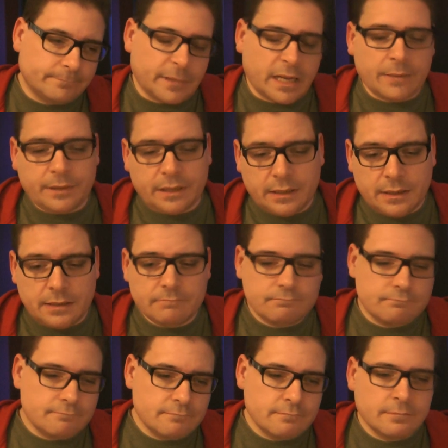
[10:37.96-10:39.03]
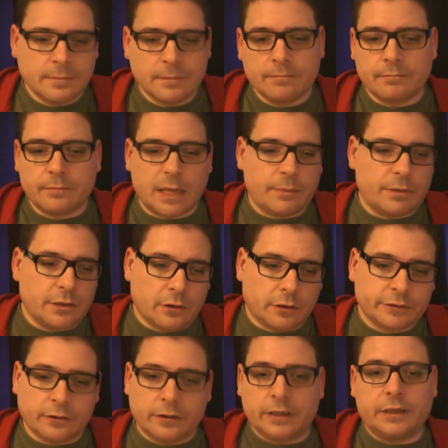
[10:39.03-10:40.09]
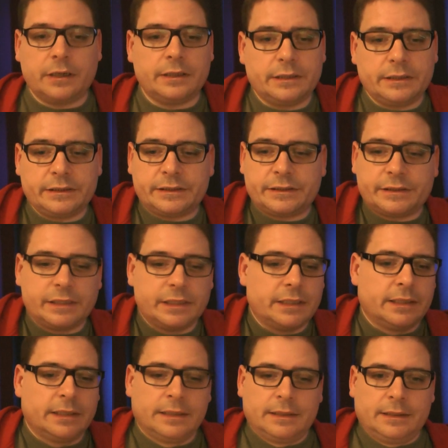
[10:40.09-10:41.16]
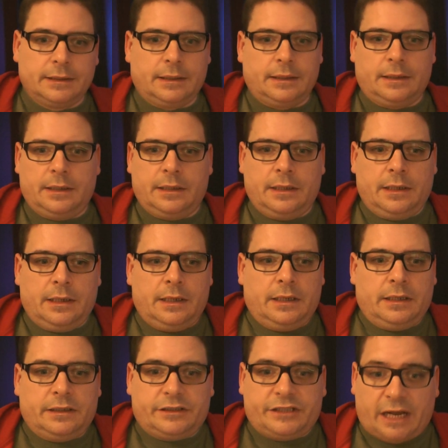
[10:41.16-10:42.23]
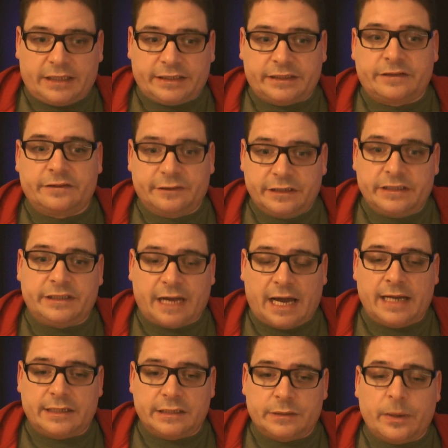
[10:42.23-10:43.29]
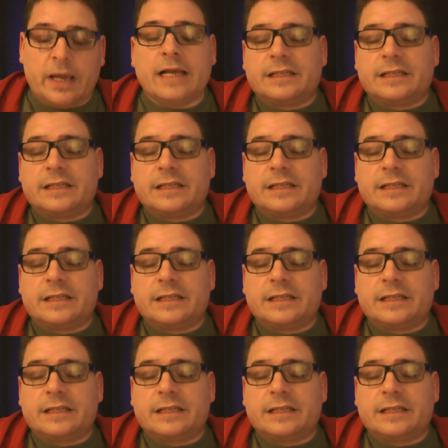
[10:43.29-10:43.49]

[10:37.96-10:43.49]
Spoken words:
Maybe, maybe not, or it's just designed this way.